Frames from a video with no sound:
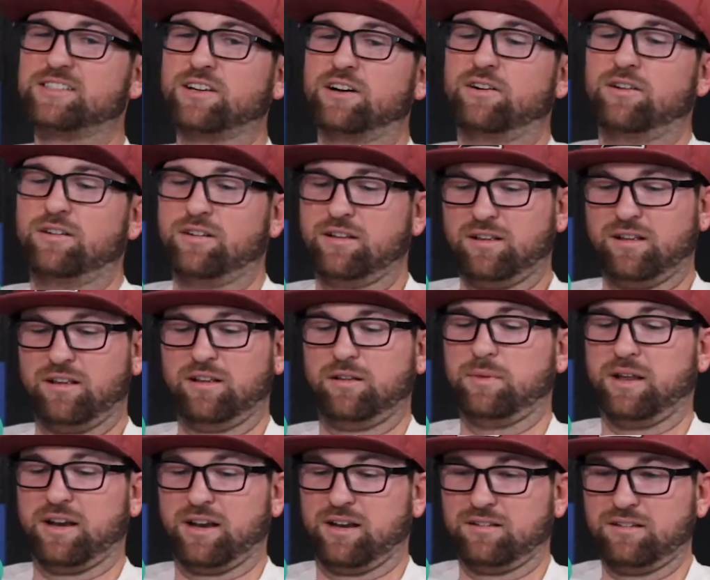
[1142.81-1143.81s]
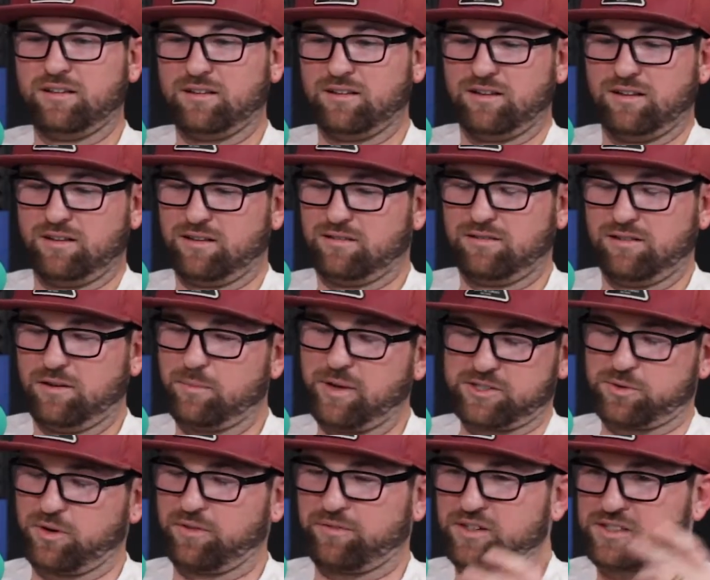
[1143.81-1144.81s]
So I mean, it, you,
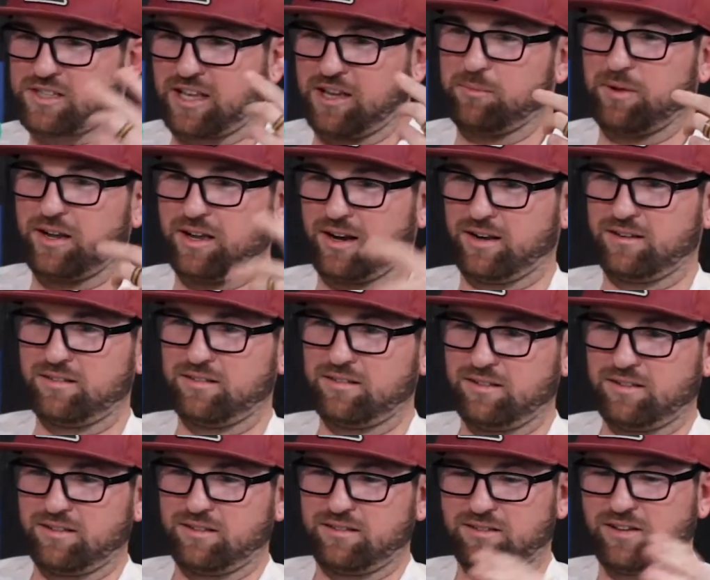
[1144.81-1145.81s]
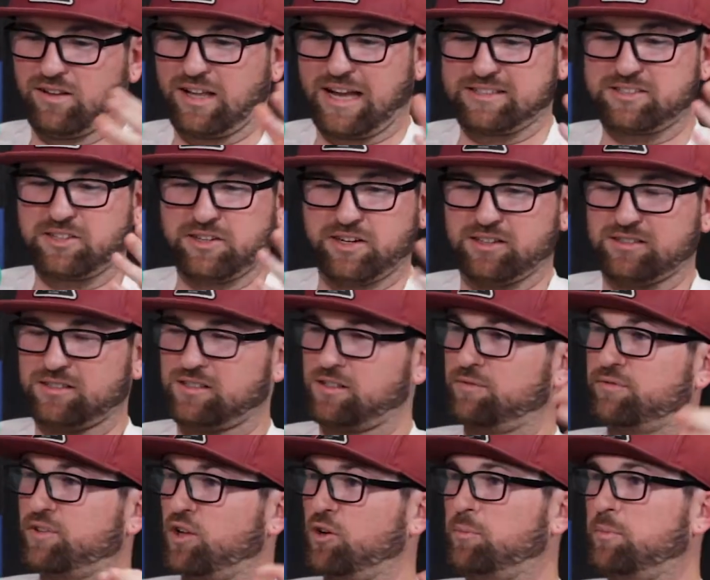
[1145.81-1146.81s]
mentioned when you first came in, it, the last years
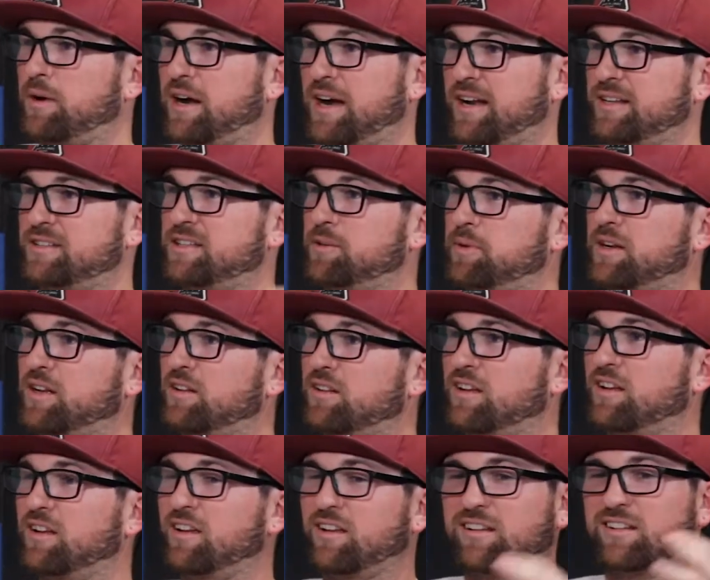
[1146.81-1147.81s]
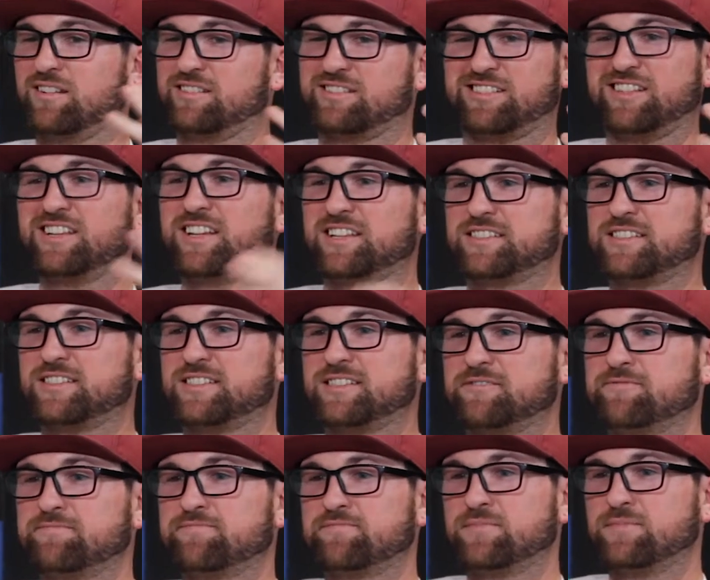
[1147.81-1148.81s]
have flown by. Typically, it's it's
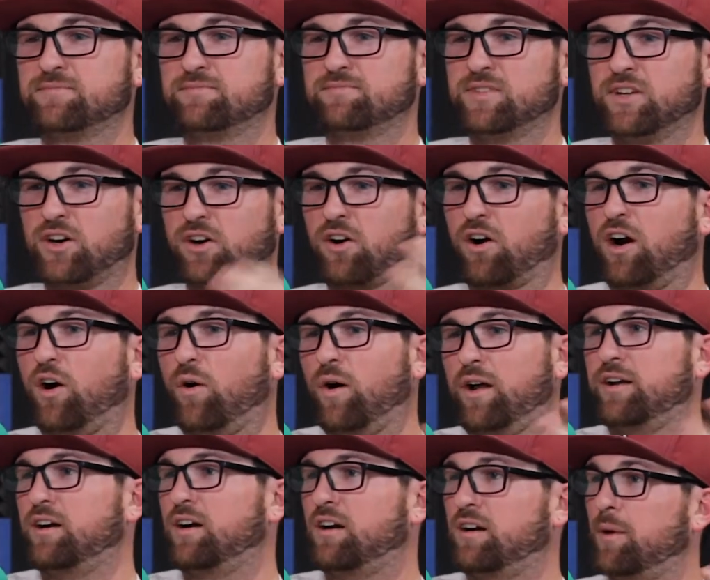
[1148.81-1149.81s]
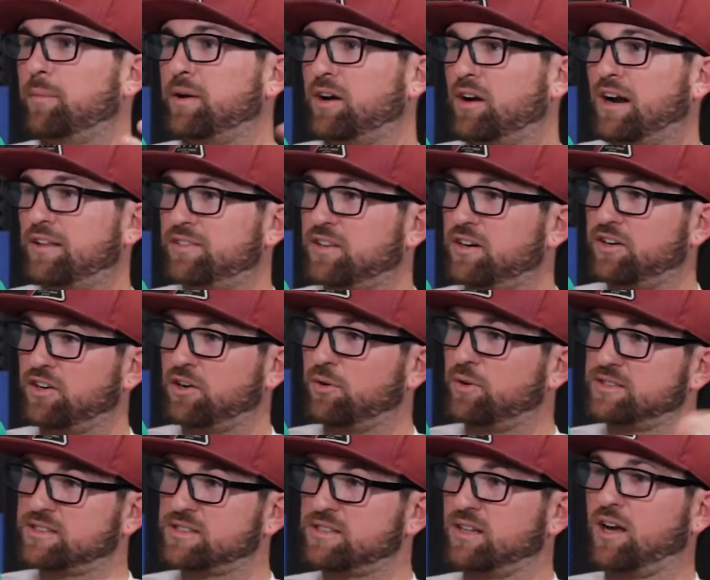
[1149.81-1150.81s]
you're growing. You're I mean, you're out there
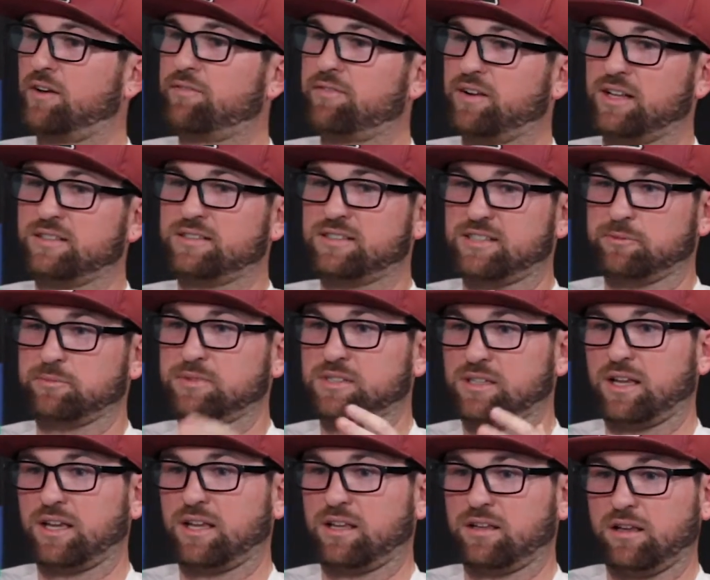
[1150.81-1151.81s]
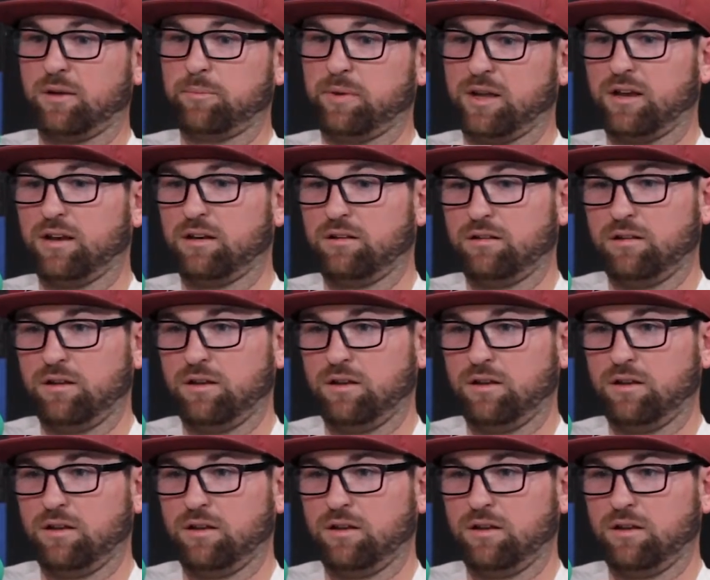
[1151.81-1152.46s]
doing stuff, and it seems like I mean,